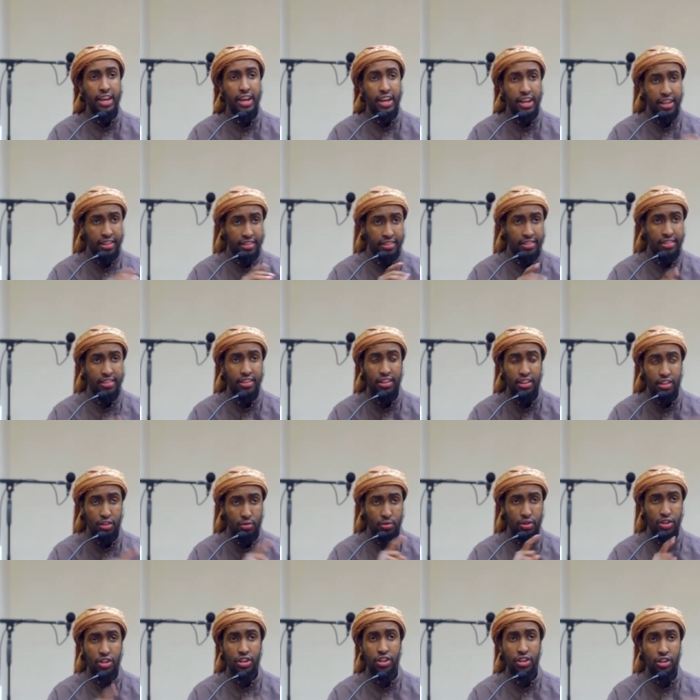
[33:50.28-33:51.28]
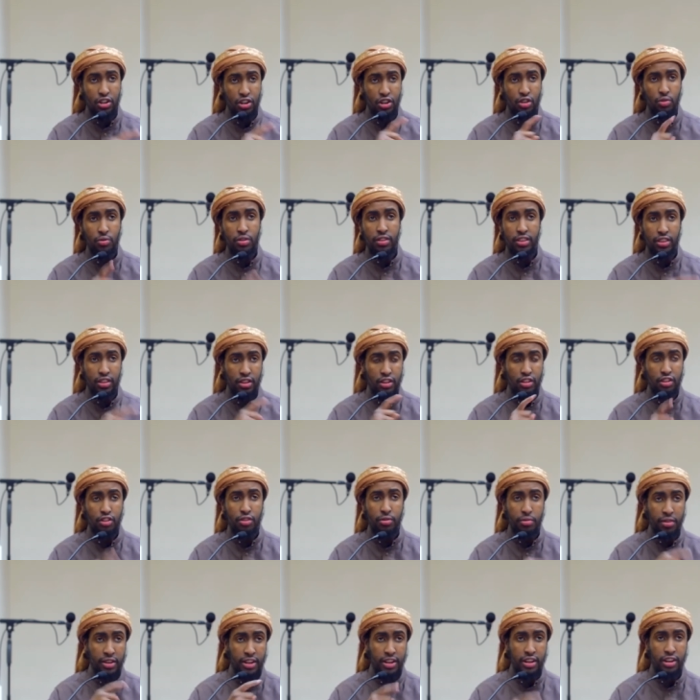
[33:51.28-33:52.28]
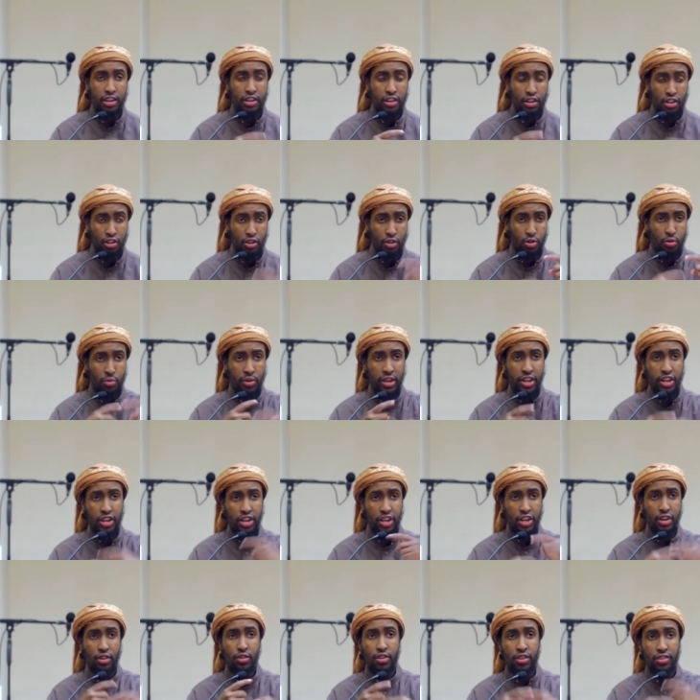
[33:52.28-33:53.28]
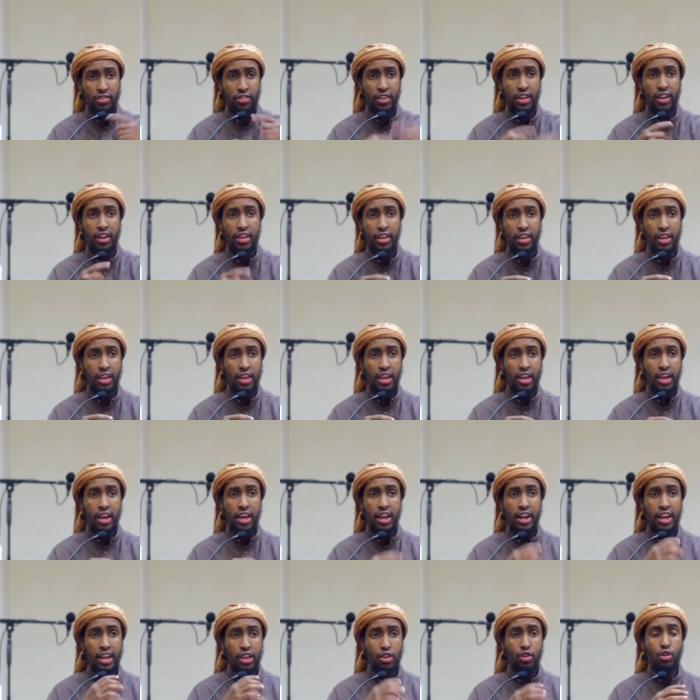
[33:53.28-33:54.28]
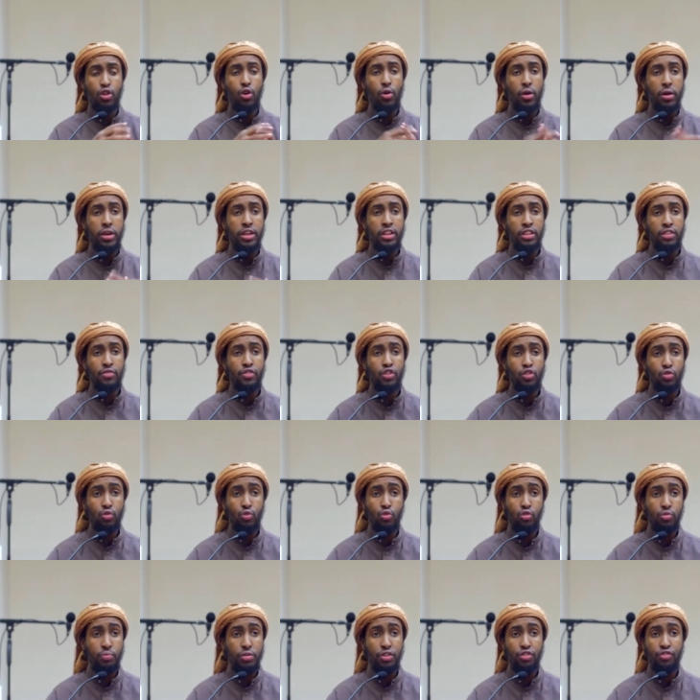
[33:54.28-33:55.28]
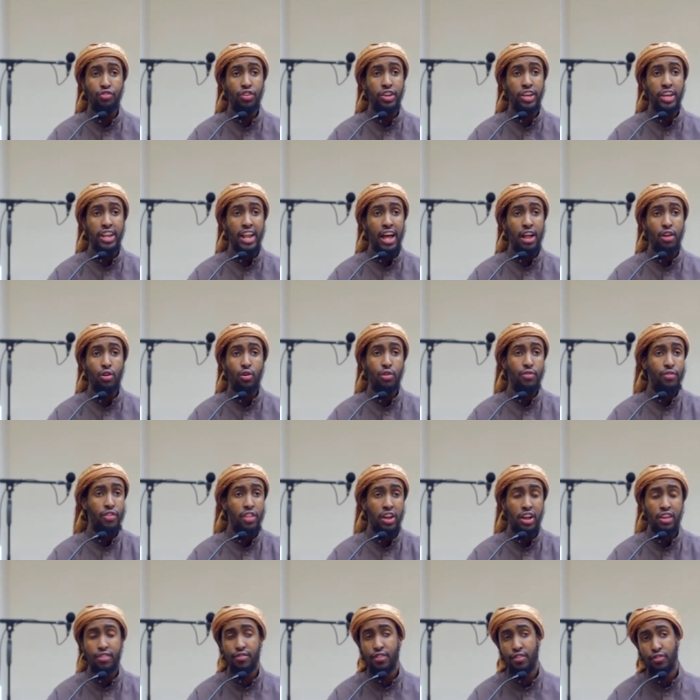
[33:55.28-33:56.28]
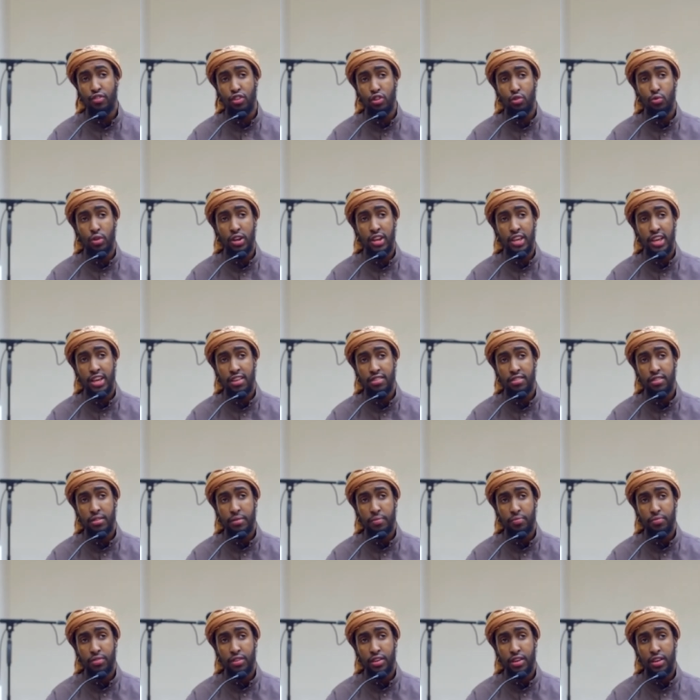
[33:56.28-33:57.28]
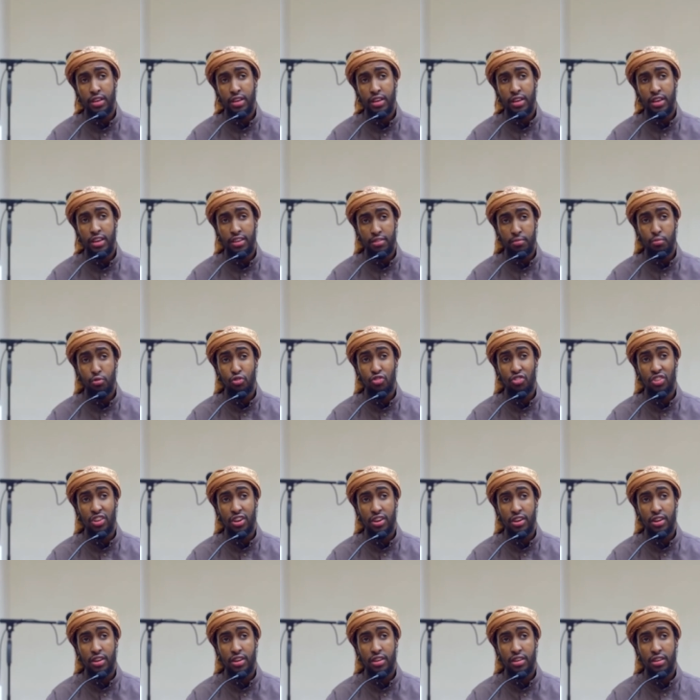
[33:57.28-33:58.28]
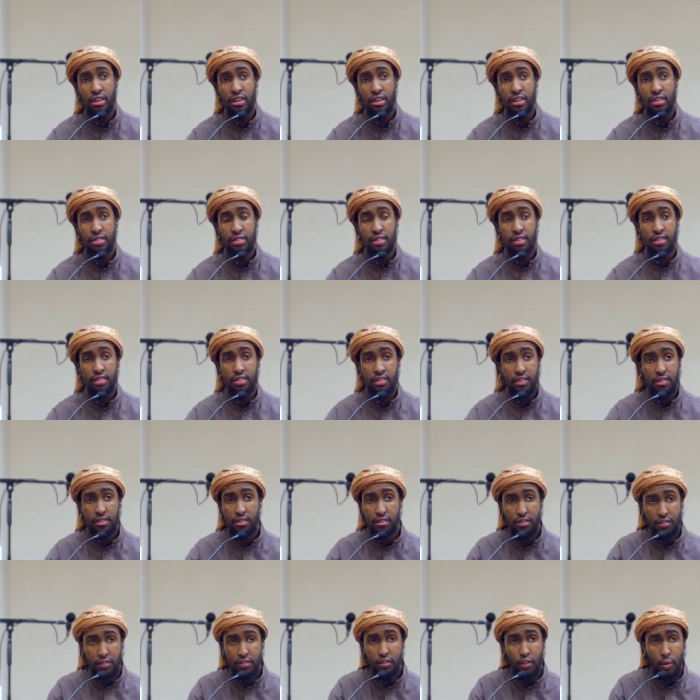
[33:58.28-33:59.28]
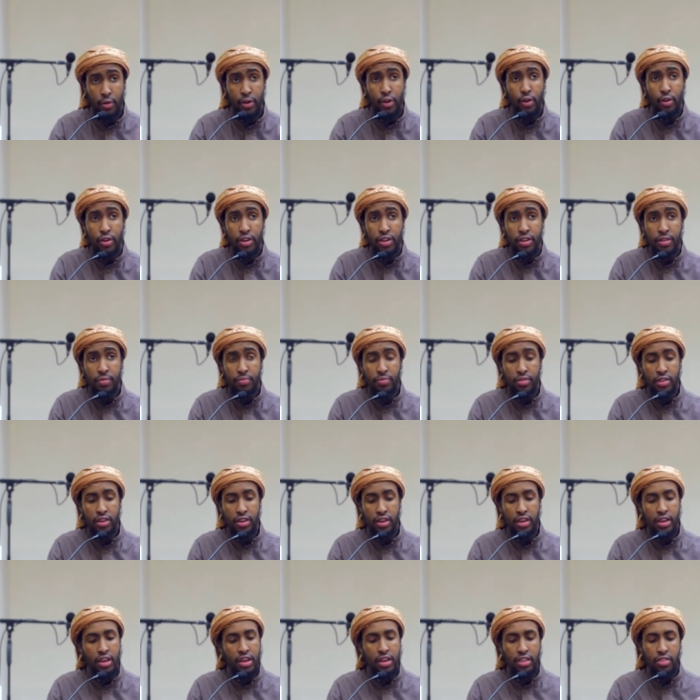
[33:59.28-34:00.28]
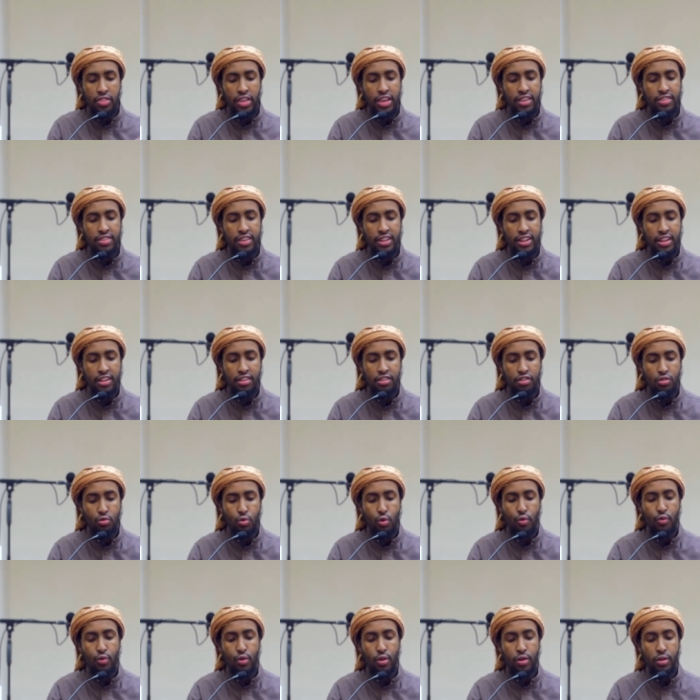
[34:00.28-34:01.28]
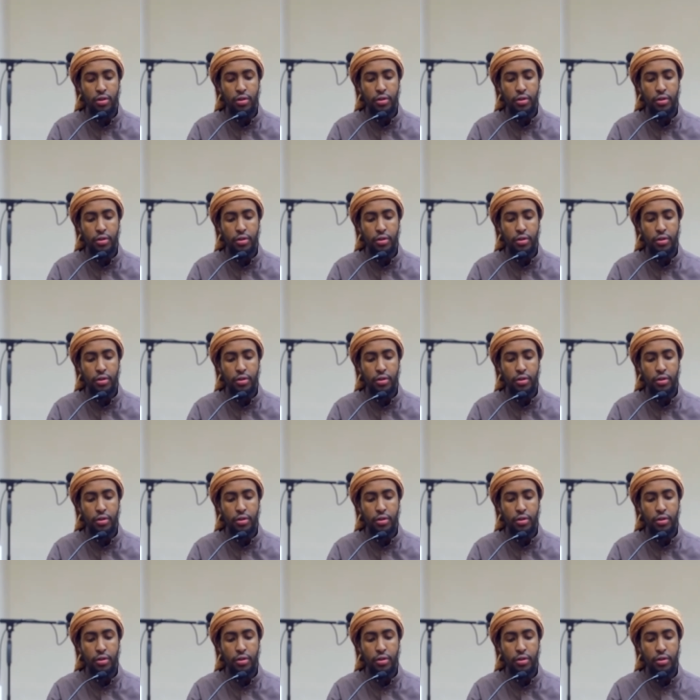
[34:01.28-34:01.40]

continuous continuation on a sin. Like you know an individual who's been drinking alcohol for the last 15, 20 years. He's musir is just going on. They said that this is kufr.